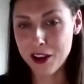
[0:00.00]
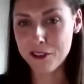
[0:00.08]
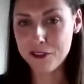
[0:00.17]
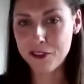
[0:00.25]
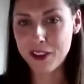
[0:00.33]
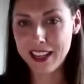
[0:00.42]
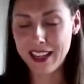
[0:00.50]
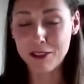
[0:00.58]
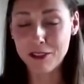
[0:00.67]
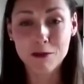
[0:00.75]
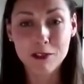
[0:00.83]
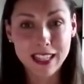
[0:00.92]
of feeling
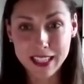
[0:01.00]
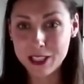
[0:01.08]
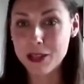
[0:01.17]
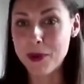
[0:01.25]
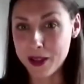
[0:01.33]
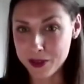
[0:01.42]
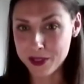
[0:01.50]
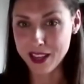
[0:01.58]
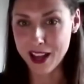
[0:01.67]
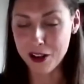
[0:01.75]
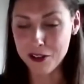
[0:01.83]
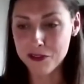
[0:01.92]
really good about
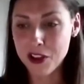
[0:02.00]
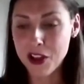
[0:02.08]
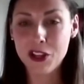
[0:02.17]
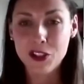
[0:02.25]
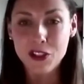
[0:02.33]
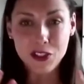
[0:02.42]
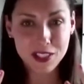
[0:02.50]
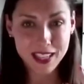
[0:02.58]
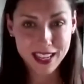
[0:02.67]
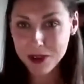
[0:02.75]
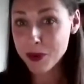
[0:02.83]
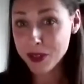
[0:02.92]
yourself,
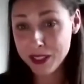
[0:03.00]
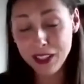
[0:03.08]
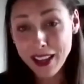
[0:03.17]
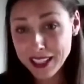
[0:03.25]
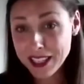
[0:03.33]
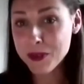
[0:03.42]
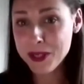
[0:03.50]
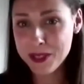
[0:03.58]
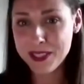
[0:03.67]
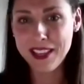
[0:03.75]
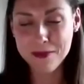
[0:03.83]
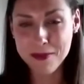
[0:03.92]
liking what you
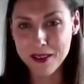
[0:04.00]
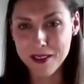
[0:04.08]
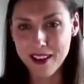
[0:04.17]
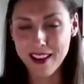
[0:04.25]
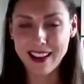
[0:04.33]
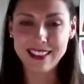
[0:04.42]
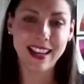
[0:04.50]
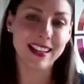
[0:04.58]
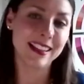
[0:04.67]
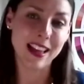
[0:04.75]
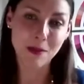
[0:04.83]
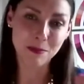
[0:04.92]
see in the mirror, and getting
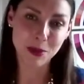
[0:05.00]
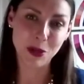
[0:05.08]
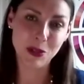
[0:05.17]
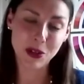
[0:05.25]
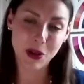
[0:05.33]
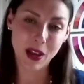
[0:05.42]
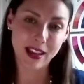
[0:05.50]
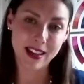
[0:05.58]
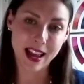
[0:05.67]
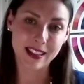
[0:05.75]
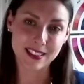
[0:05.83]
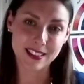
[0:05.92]
that mood
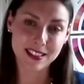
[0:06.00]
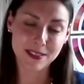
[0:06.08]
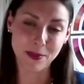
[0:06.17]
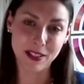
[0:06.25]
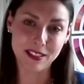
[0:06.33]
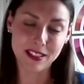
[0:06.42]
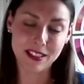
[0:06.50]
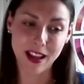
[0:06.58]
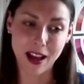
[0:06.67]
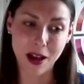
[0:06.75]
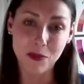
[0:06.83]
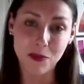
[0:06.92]
enhancement
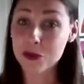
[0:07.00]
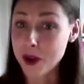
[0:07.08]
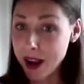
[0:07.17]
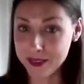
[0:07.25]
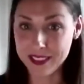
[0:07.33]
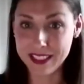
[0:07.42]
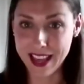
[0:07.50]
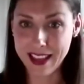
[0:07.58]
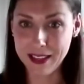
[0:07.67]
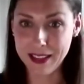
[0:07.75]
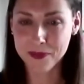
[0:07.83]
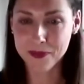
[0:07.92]
throughout the
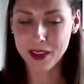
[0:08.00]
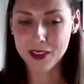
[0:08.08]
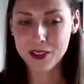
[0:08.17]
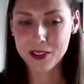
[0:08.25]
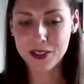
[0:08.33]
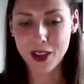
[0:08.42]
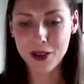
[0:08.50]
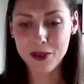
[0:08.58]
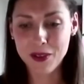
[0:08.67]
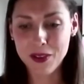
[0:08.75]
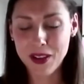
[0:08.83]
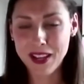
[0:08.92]
day.
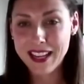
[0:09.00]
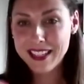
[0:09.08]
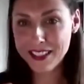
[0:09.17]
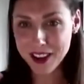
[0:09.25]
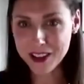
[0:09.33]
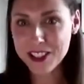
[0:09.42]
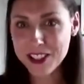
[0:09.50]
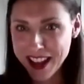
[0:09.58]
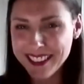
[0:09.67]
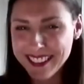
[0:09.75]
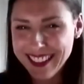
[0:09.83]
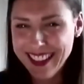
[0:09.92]
So in a
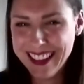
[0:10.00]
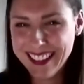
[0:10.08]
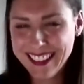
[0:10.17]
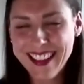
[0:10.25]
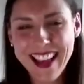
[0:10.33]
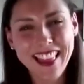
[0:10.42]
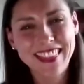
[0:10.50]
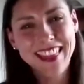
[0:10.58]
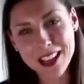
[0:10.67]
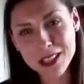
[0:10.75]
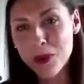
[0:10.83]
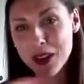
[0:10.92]
nutshell,
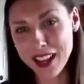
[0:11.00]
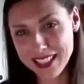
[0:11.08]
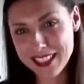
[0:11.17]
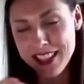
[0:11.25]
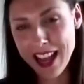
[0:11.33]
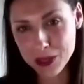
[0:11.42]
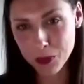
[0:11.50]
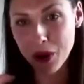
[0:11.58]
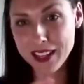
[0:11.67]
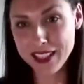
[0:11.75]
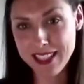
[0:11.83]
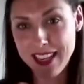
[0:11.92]
that's where I
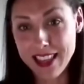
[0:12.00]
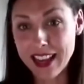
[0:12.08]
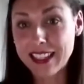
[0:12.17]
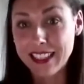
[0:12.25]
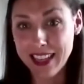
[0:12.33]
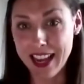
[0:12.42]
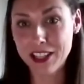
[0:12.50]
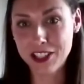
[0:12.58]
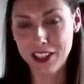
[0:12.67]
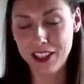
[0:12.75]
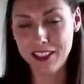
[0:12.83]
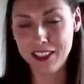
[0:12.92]
see that
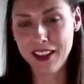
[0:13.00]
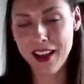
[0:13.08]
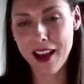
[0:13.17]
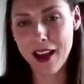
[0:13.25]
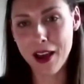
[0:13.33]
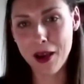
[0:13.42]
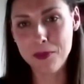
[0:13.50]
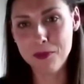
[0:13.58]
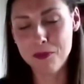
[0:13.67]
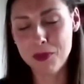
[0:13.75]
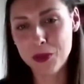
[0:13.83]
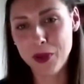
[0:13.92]
connection
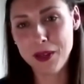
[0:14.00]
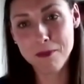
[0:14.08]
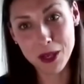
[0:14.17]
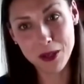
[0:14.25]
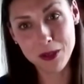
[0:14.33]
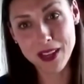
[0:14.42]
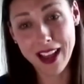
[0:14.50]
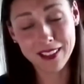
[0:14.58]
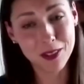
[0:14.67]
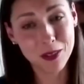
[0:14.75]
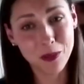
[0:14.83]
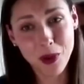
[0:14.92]
between mood
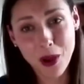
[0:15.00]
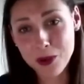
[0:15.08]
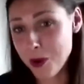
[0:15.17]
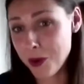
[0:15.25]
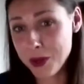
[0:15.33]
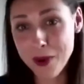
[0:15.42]
and what we